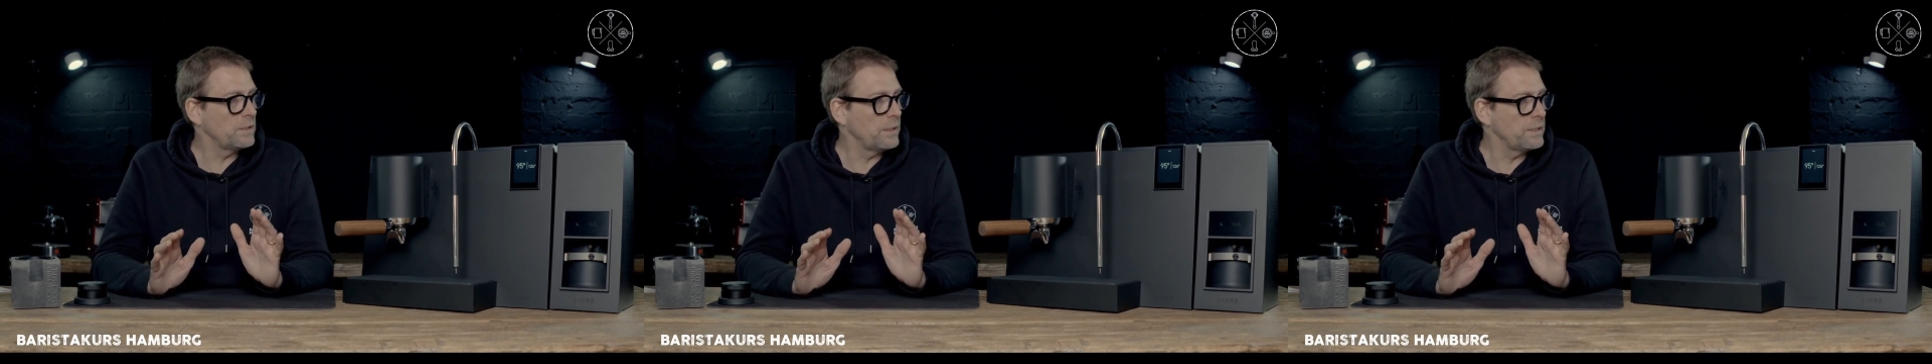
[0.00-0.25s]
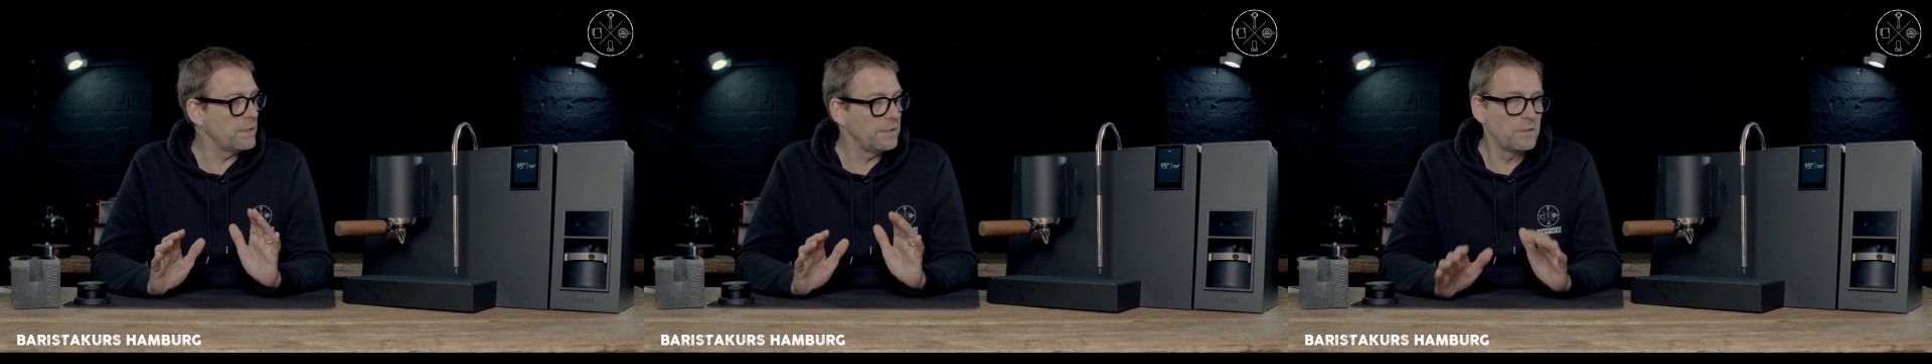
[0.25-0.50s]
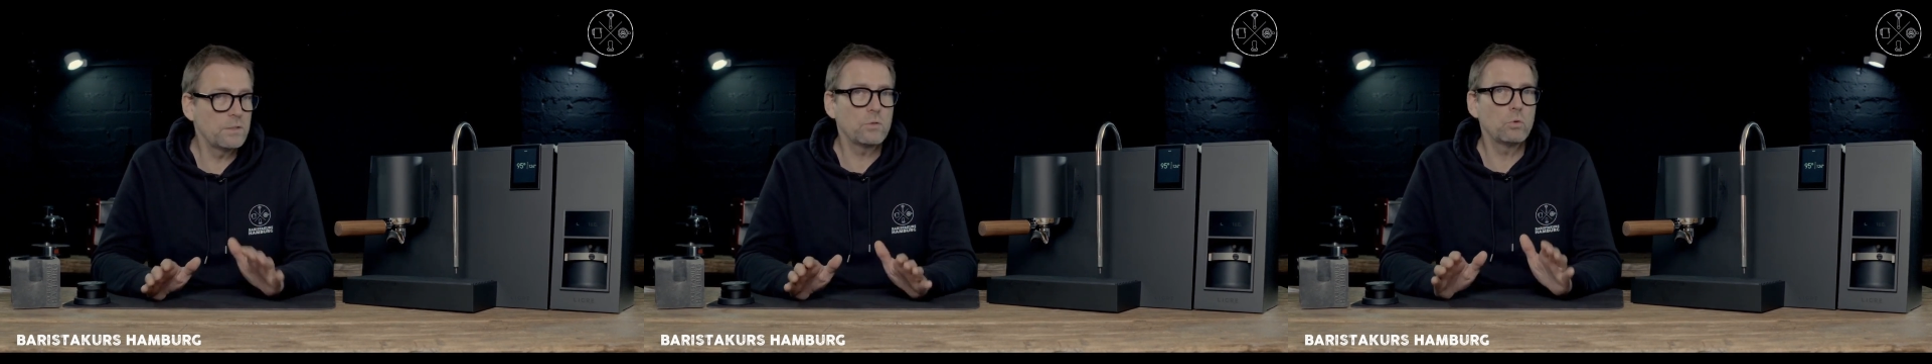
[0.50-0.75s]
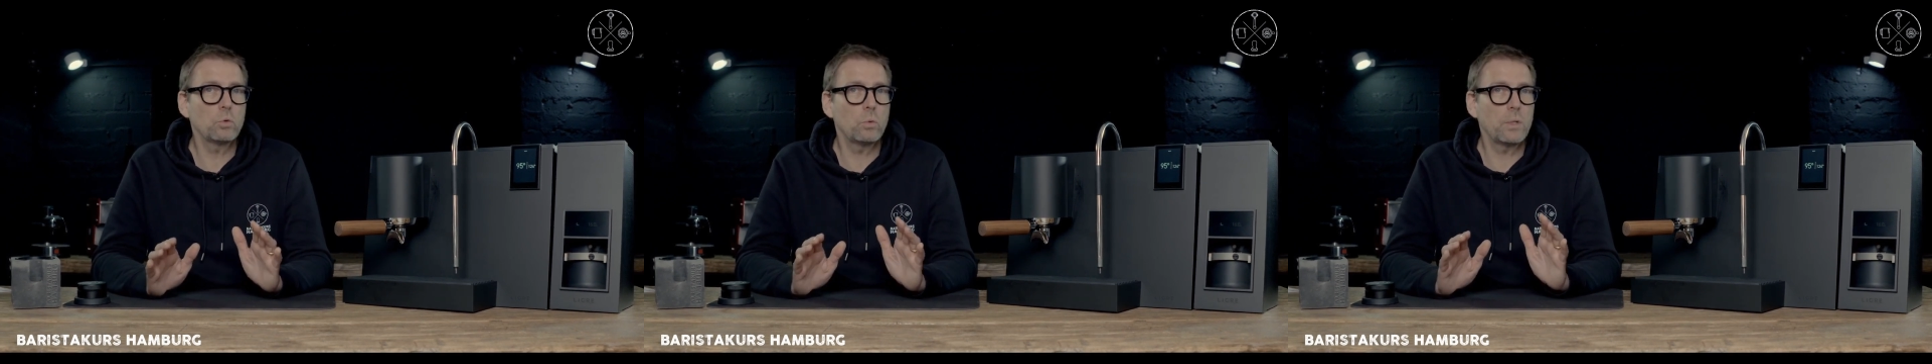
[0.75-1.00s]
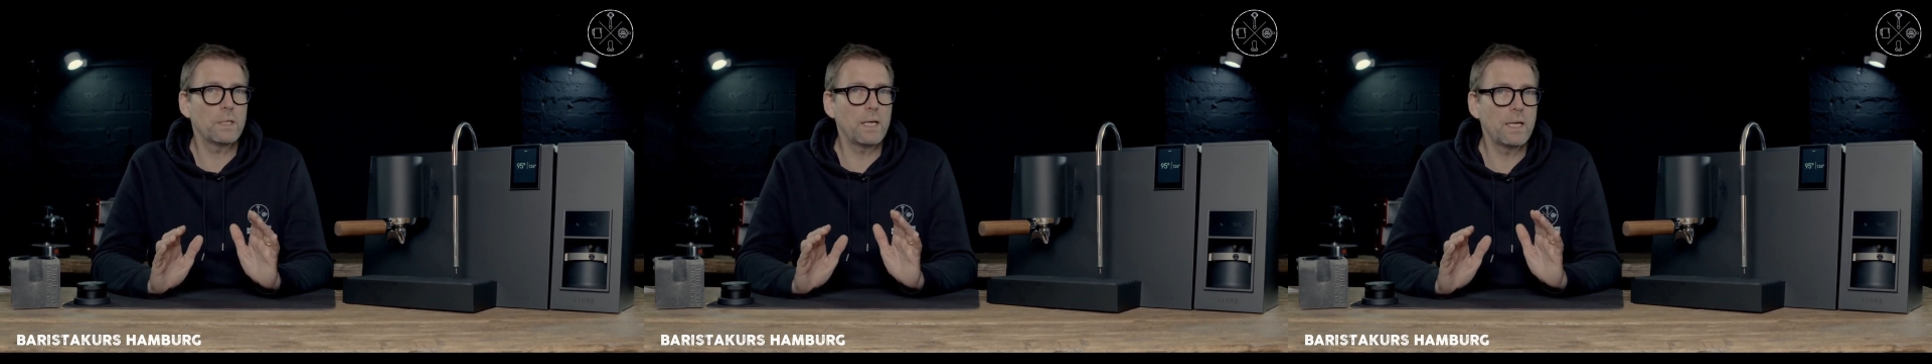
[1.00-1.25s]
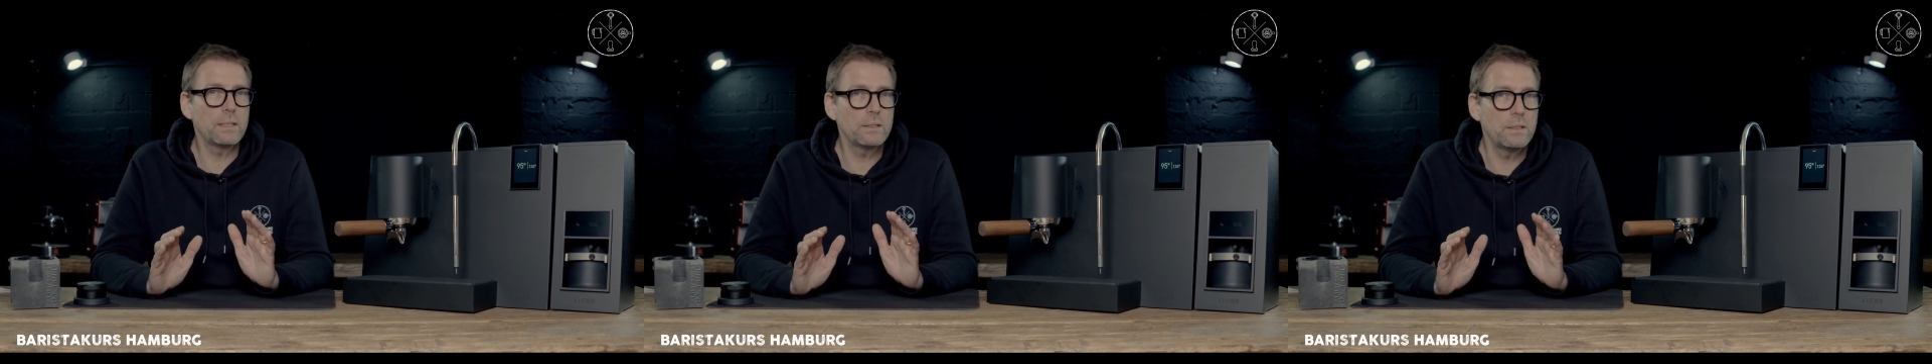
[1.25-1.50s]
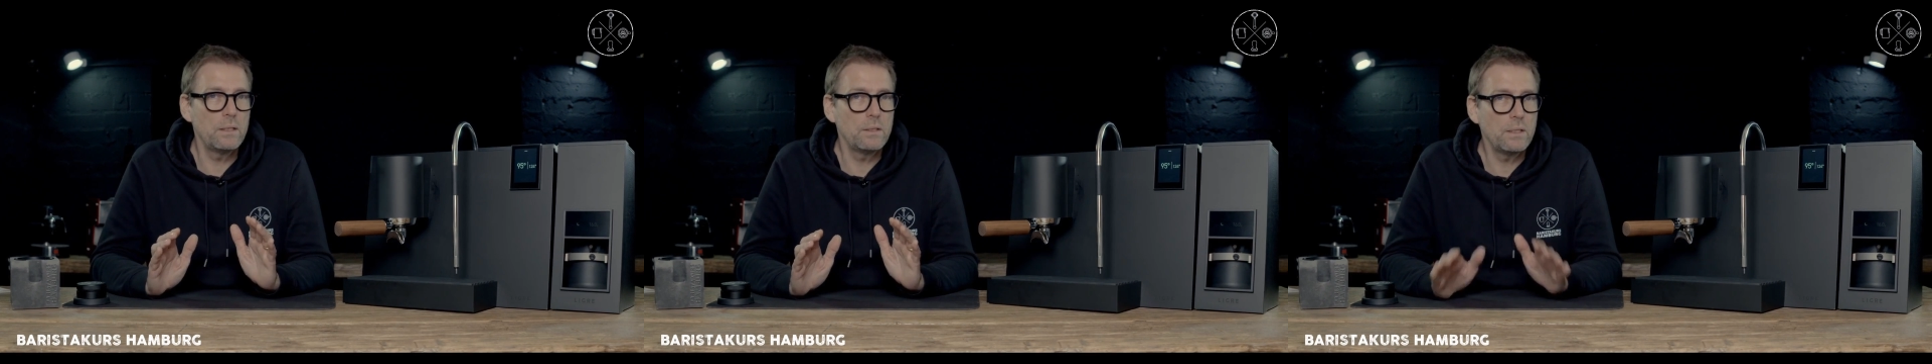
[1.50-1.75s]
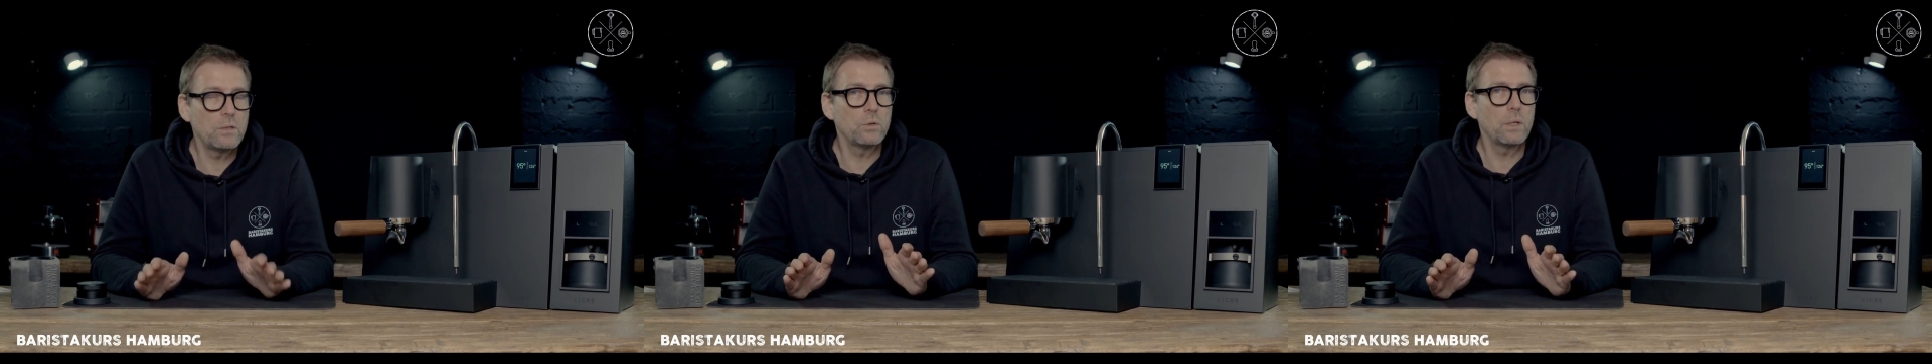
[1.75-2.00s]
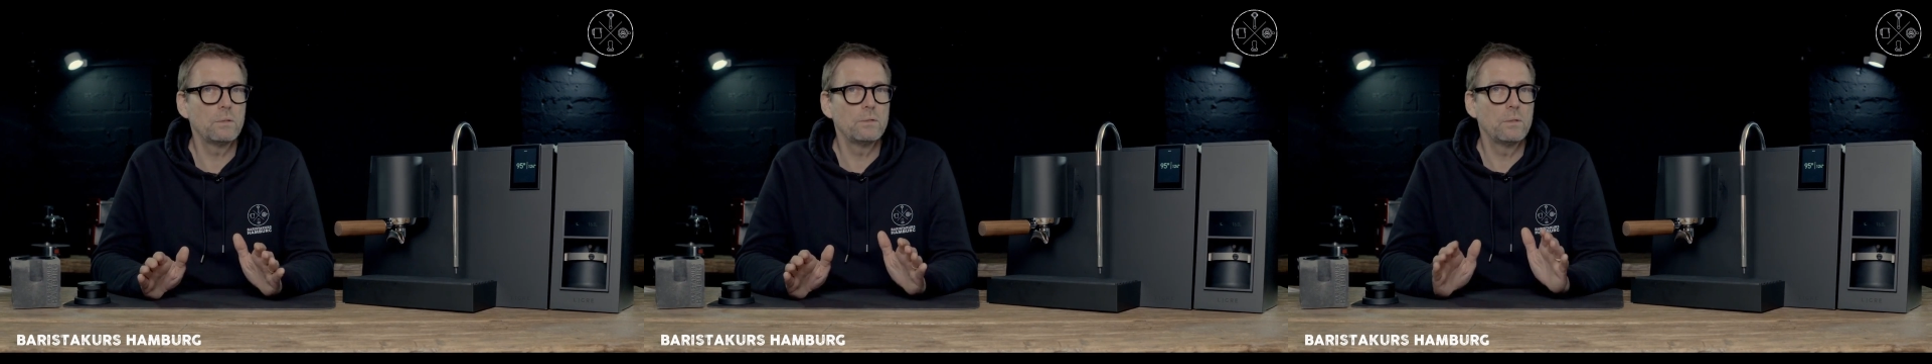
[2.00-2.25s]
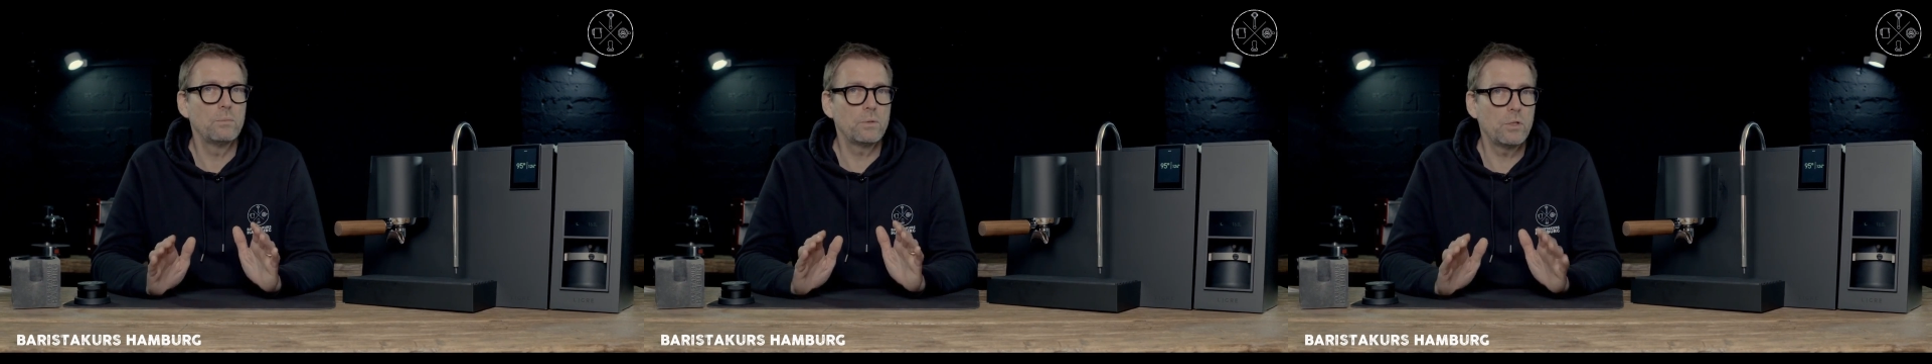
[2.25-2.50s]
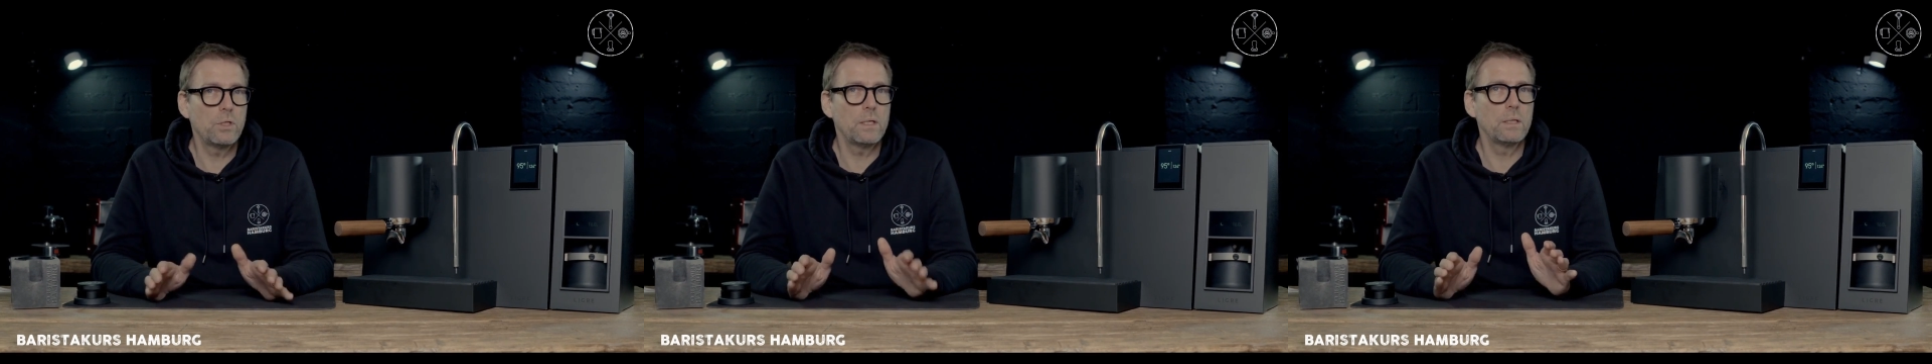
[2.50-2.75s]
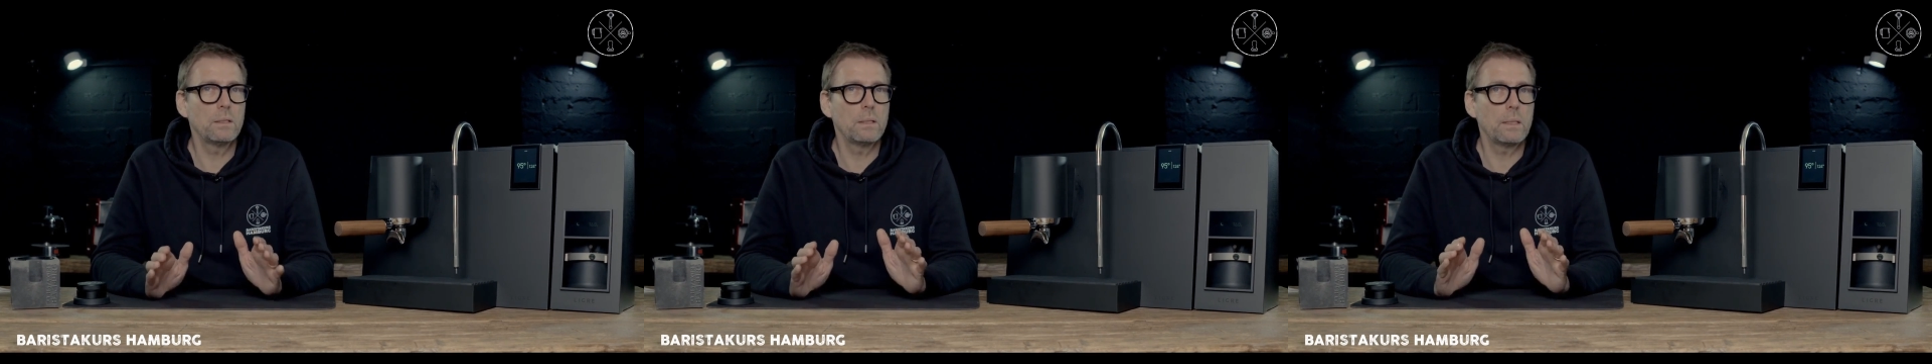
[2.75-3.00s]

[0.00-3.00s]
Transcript: it is a truly excellently crafted machine,